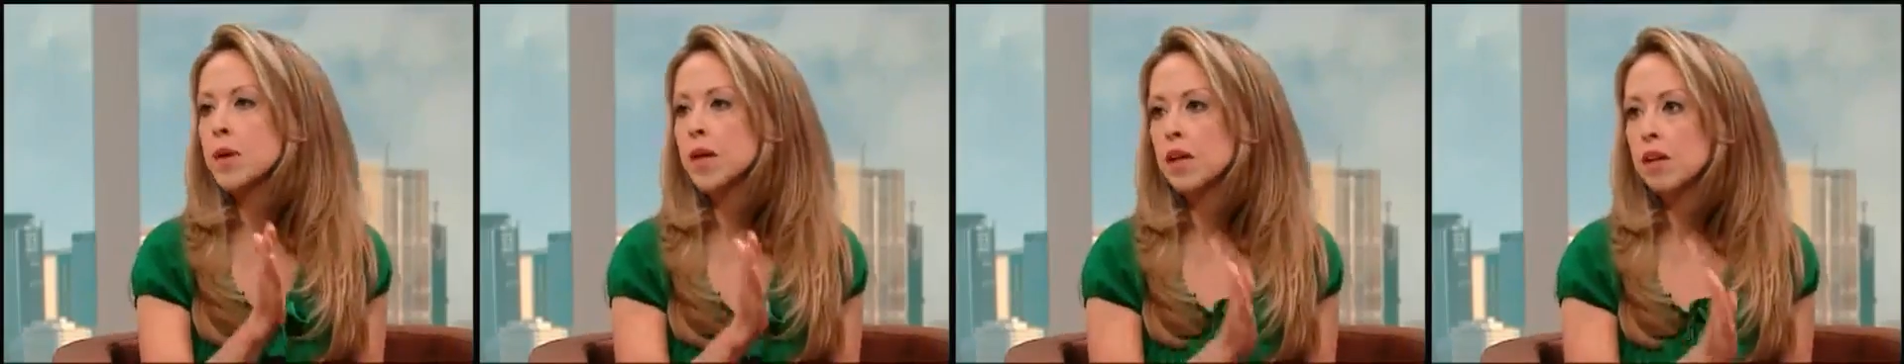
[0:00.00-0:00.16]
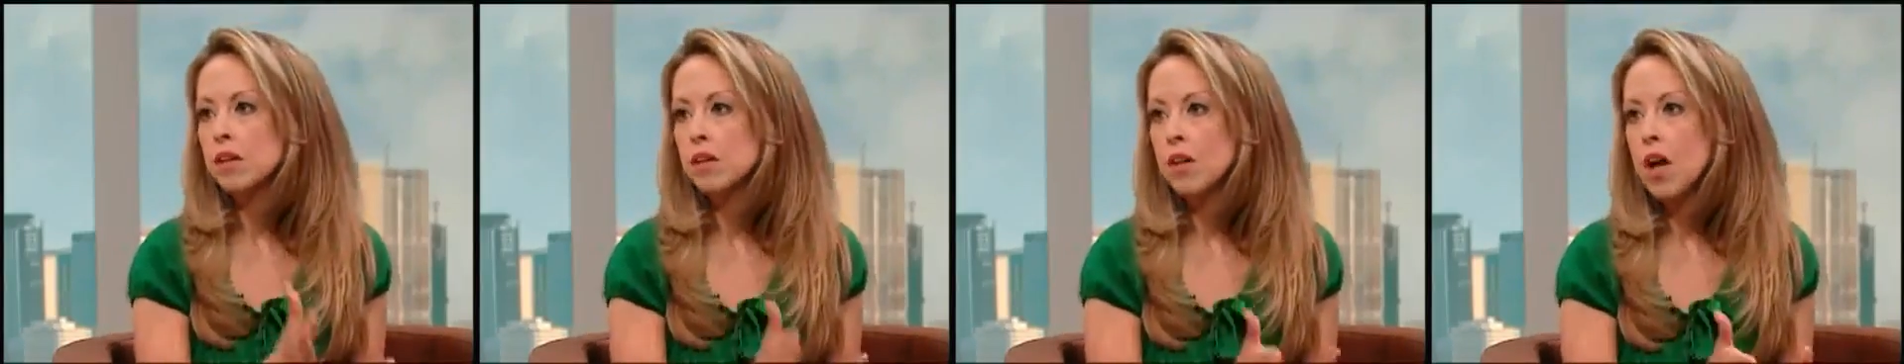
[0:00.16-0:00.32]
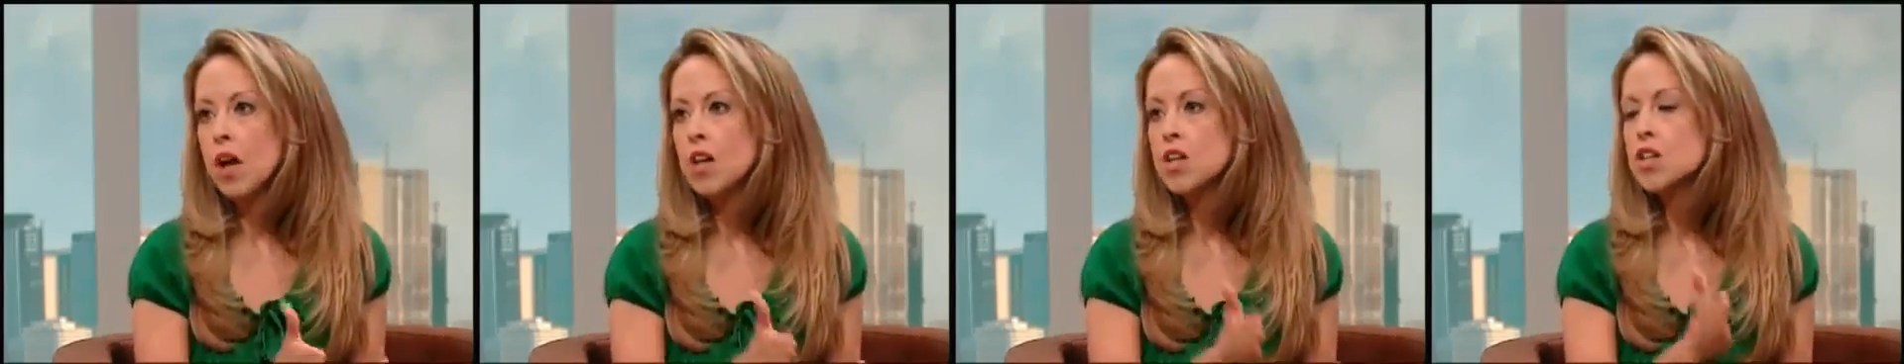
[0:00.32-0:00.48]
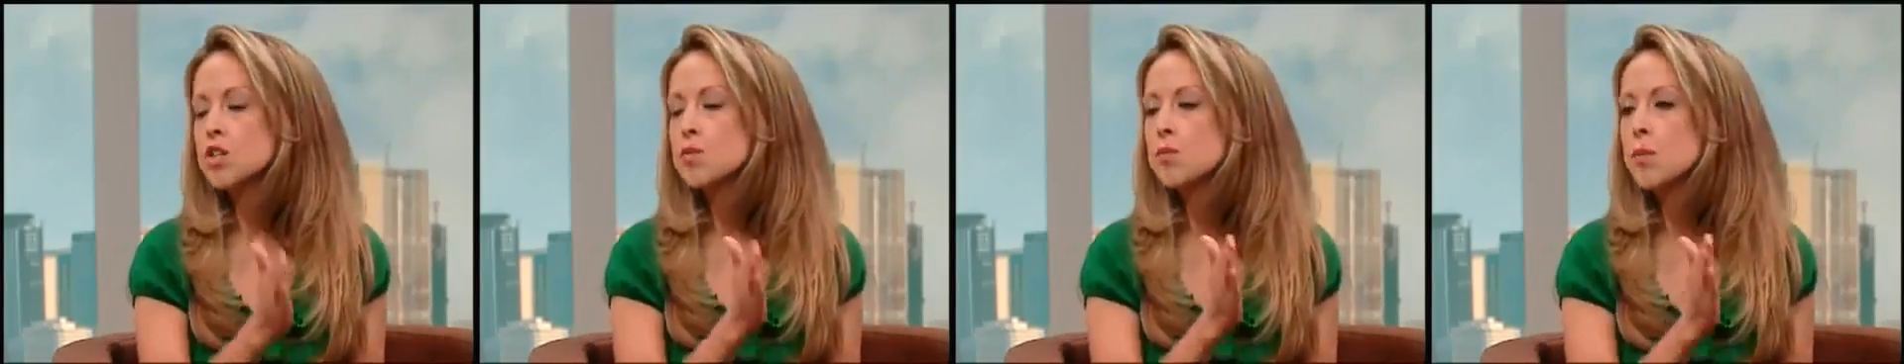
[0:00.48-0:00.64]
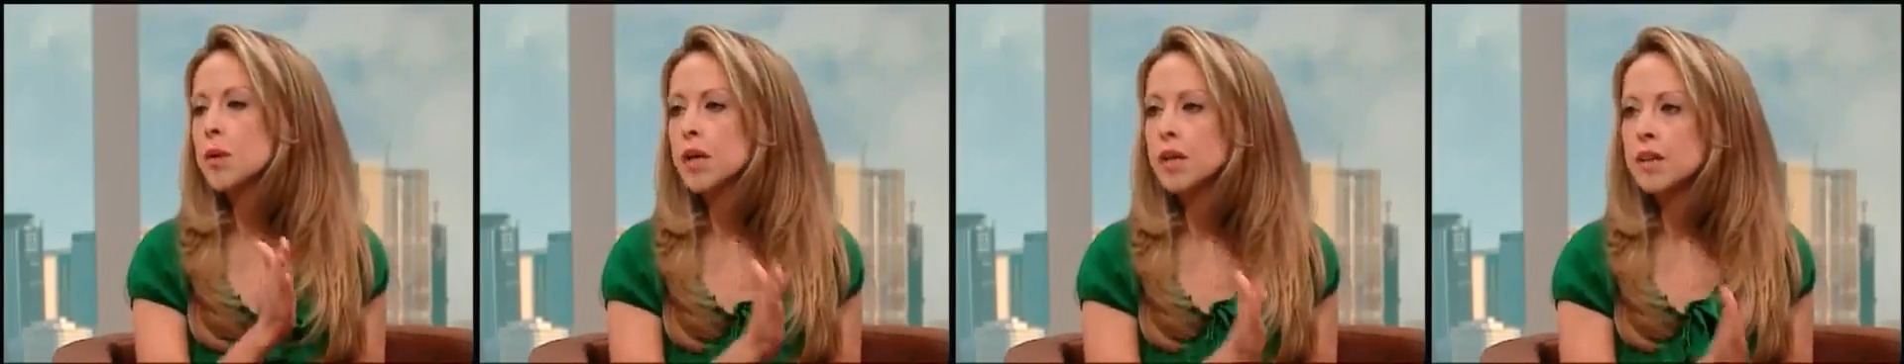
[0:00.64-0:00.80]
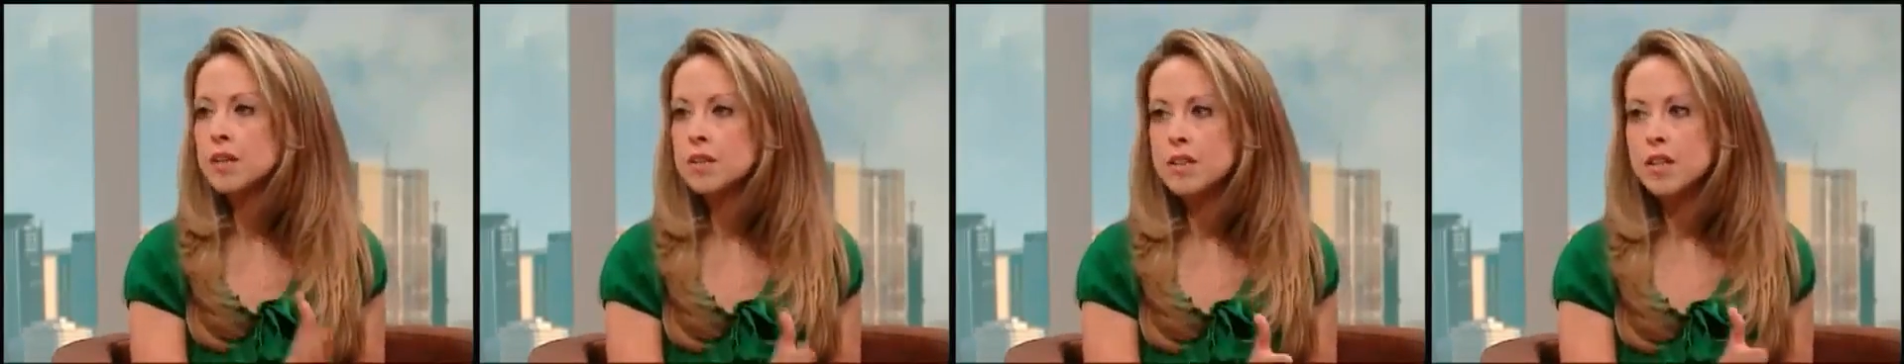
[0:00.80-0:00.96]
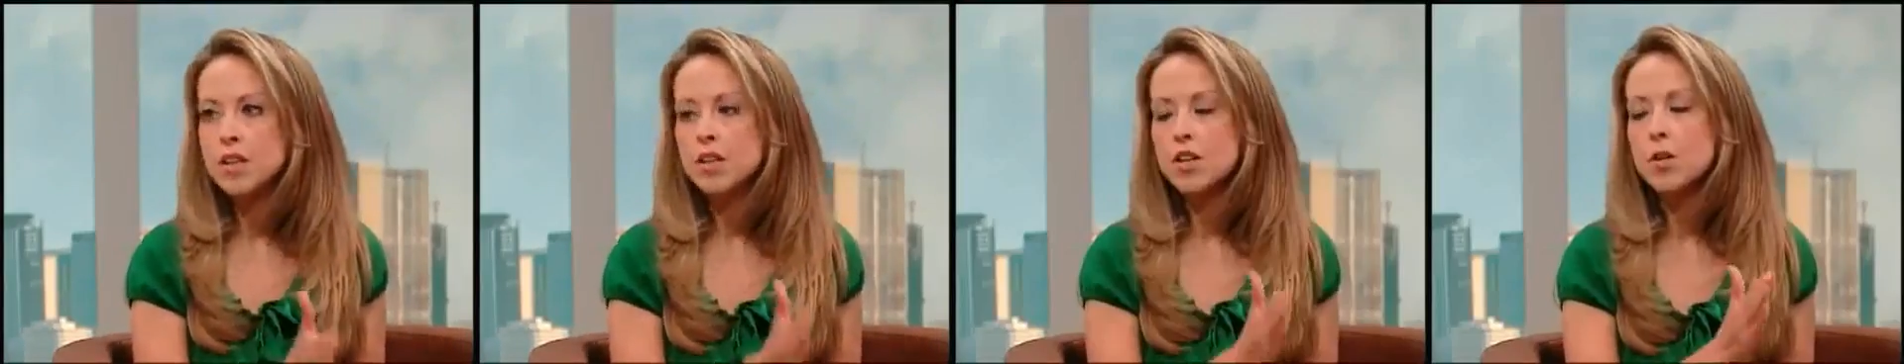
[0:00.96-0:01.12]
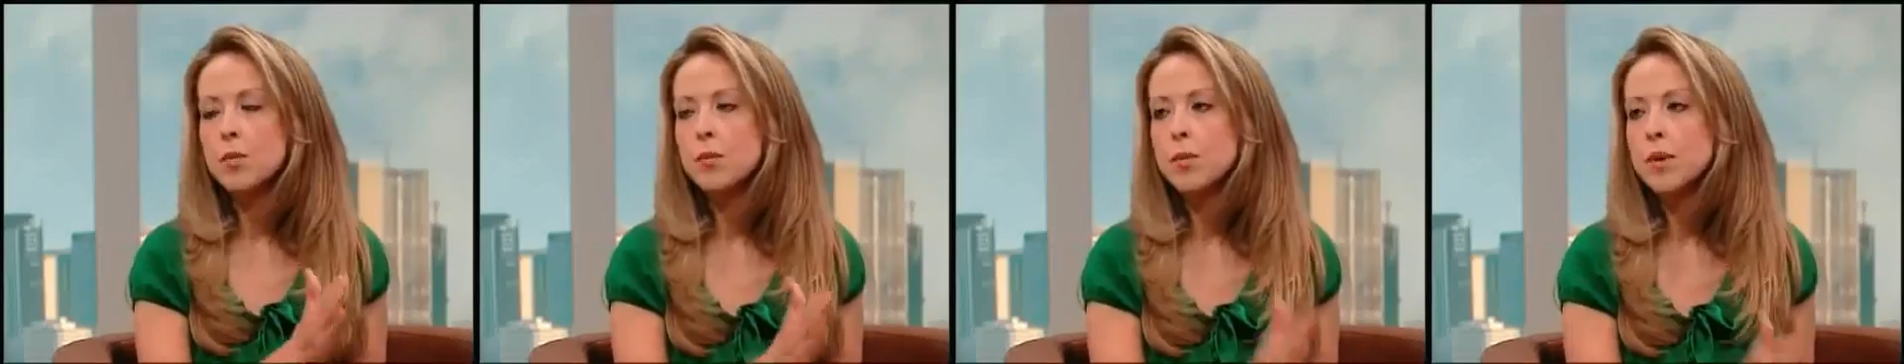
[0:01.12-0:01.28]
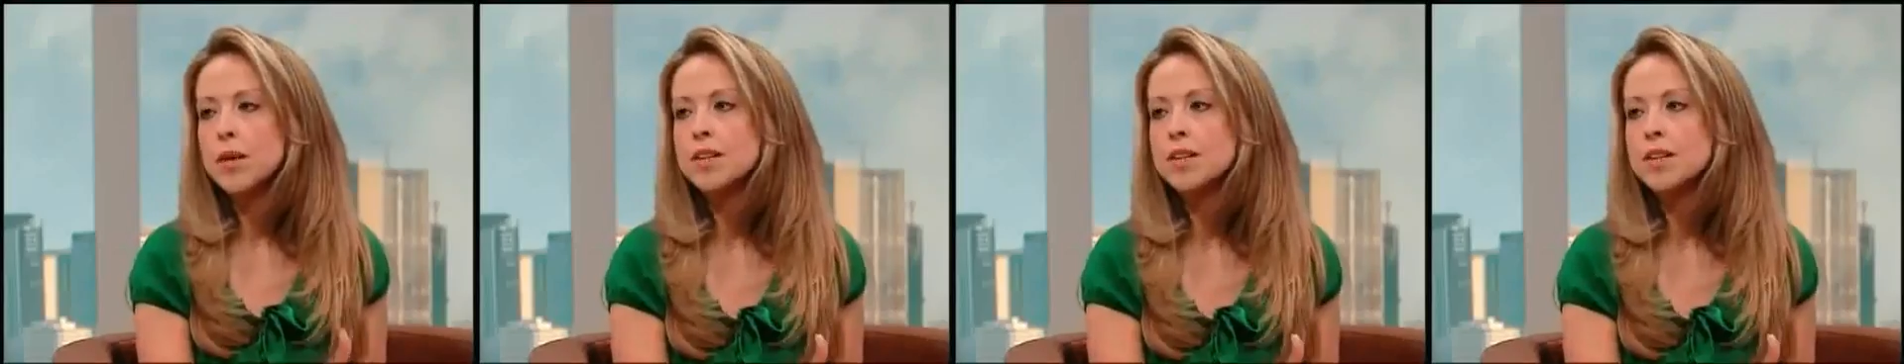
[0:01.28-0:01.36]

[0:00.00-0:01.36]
pick a lunch, pick a dinner,